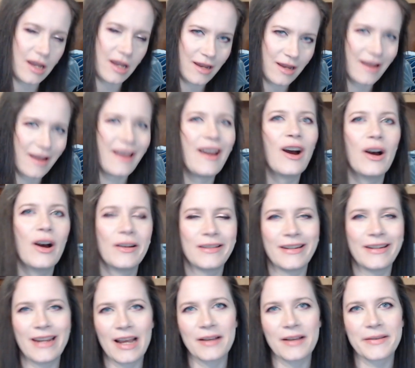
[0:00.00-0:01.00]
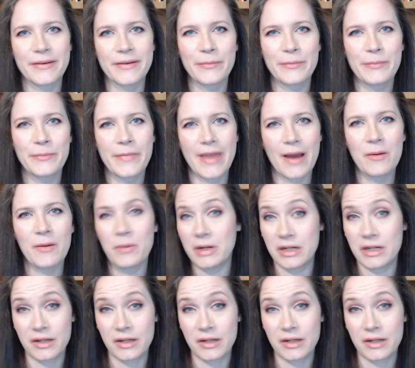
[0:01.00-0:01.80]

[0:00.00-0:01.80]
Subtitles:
a haunted house that we just